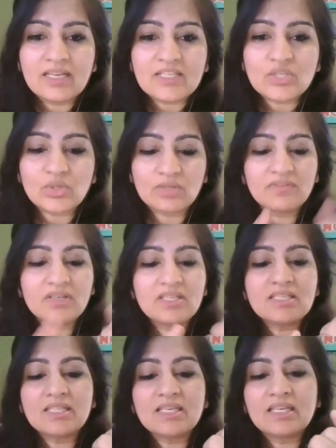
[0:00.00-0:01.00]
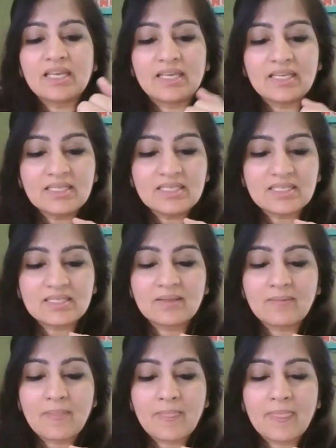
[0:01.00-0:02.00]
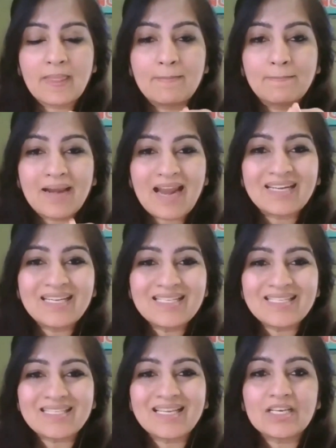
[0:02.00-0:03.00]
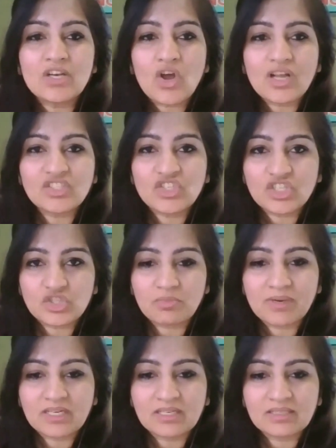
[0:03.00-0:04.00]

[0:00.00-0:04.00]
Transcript: So the first thing is practice non-judgment.